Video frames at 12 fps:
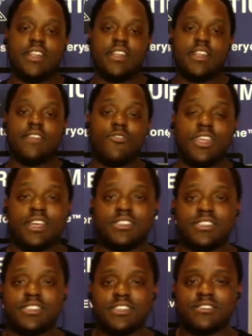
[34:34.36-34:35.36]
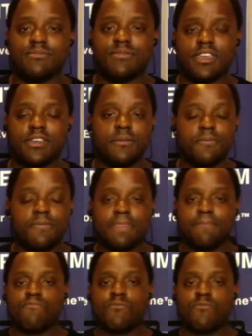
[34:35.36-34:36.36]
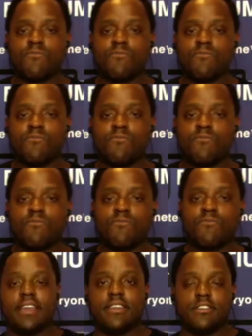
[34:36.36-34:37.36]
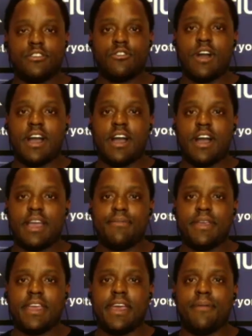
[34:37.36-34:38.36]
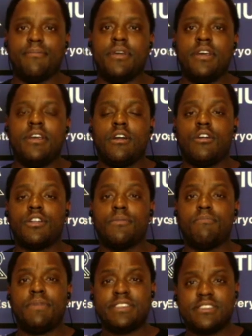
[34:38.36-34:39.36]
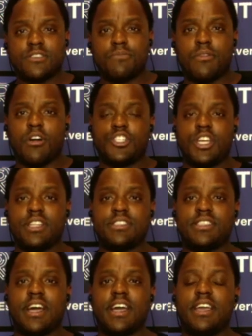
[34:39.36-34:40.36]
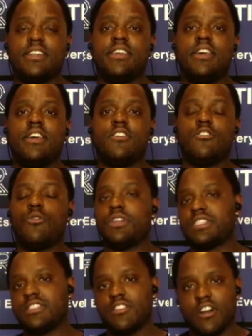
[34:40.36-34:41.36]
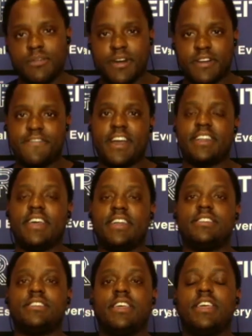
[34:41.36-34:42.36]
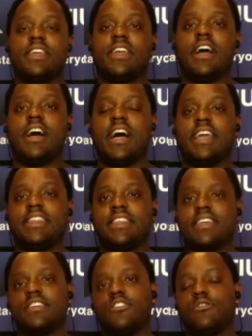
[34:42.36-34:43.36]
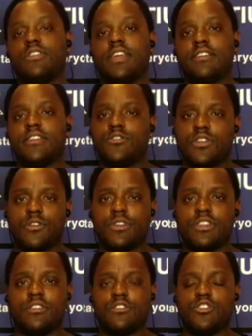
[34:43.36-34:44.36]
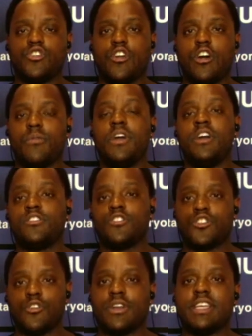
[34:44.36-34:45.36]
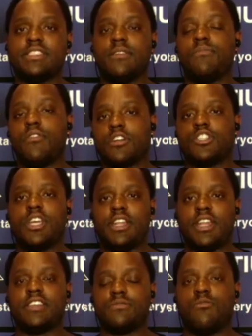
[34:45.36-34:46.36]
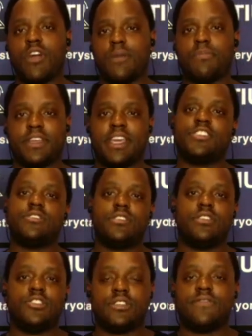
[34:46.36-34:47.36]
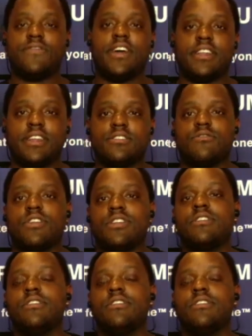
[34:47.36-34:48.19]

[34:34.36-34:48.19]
it really excites me. And I think, IBM on a business blockchain side, when it's not about financing, I think, they're doing a really good job to showcase that blockchain has more applications than just finance, right?